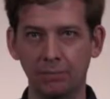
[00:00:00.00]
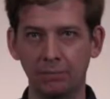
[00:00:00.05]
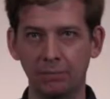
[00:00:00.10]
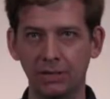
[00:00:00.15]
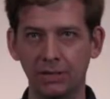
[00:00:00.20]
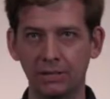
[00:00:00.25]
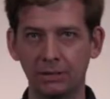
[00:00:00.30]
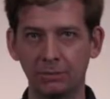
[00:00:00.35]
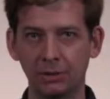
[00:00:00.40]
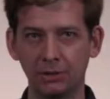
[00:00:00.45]

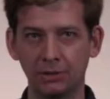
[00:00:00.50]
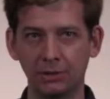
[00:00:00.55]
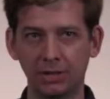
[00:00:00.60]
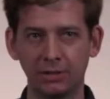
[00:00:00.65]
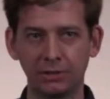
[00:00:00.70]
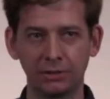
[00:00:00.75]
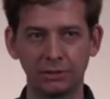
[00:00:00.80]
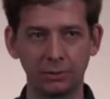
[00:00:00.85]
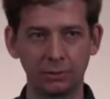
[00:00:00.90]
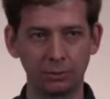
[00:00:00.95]
place but you're
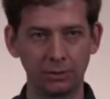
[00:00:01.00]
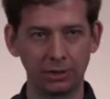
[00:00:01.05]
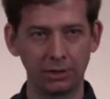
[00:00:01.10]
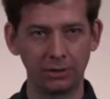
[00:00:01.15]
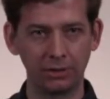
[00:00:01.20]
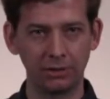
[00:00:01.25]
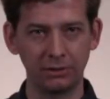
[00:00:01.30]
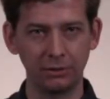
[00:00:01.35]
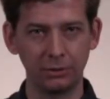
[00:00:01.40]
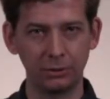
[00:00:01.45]
not sure where
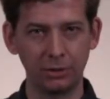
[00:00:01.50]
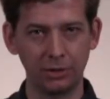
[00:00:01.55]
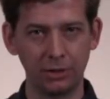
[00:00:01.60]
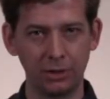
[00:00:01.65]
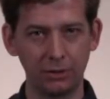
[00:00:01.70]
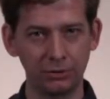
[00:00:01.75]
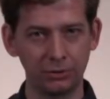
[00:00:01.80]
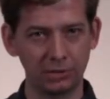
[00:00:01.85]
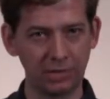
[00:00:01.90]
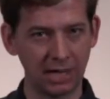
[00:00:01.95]
it is, you can
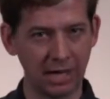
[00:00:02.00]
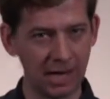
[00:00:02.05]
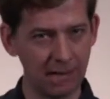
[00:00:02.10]
also